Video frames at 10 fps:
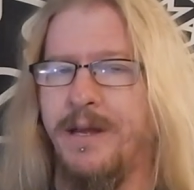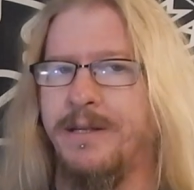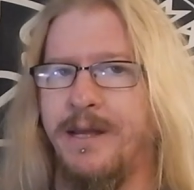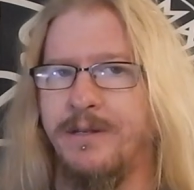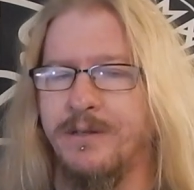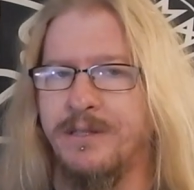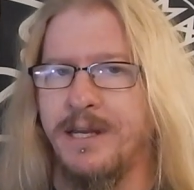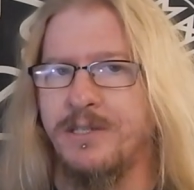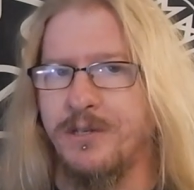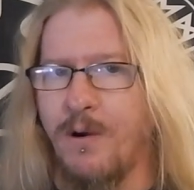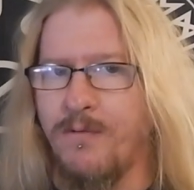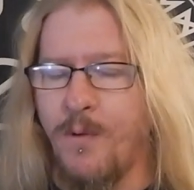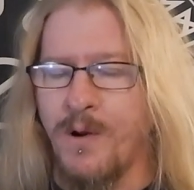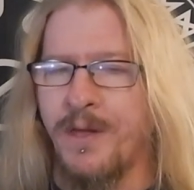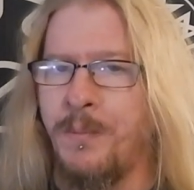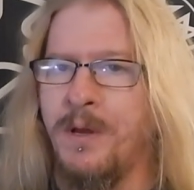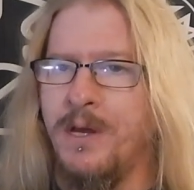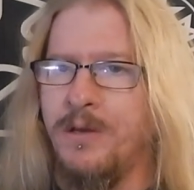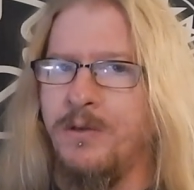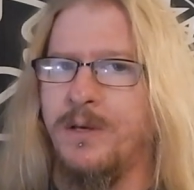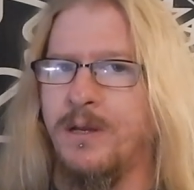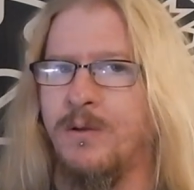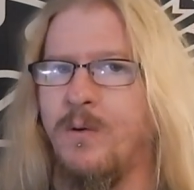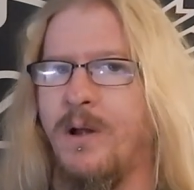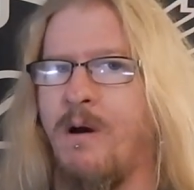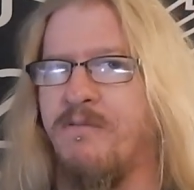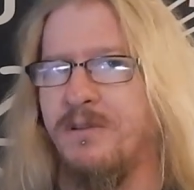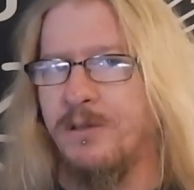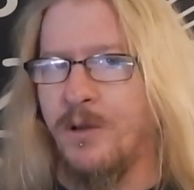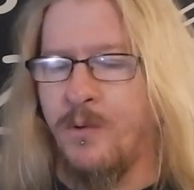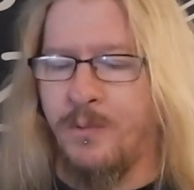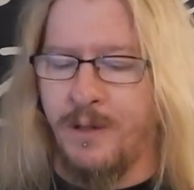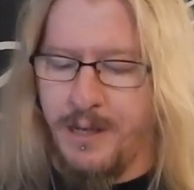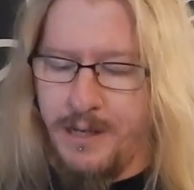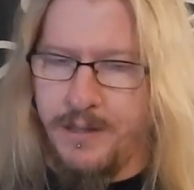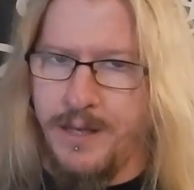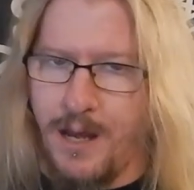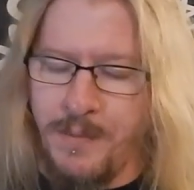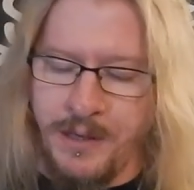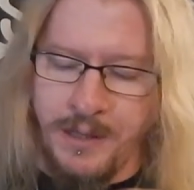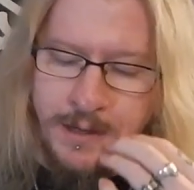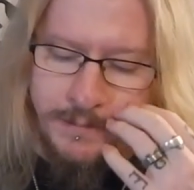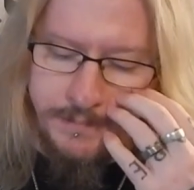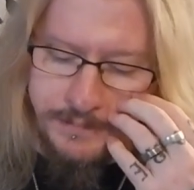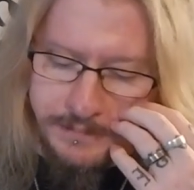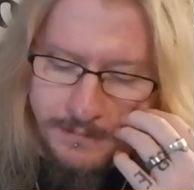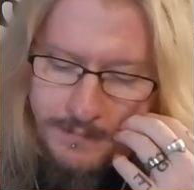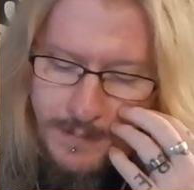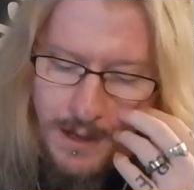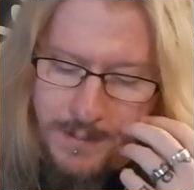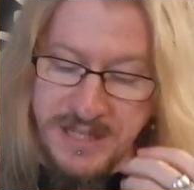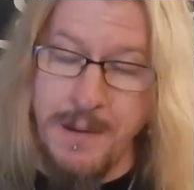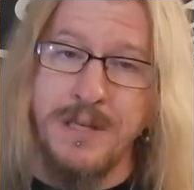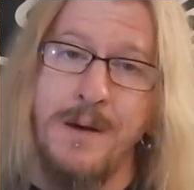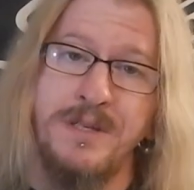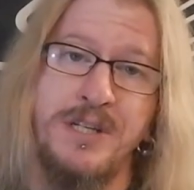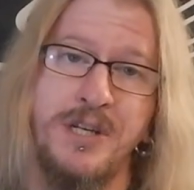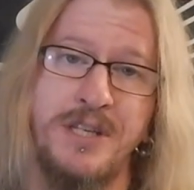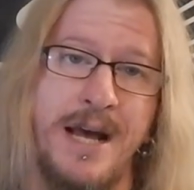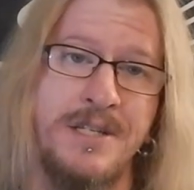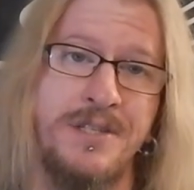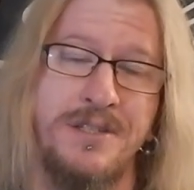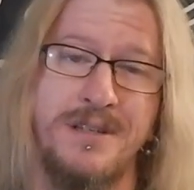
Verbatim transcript: and, and good things to go for them, you can quite often loan the Hamingja. Uh, but sometimes it just has,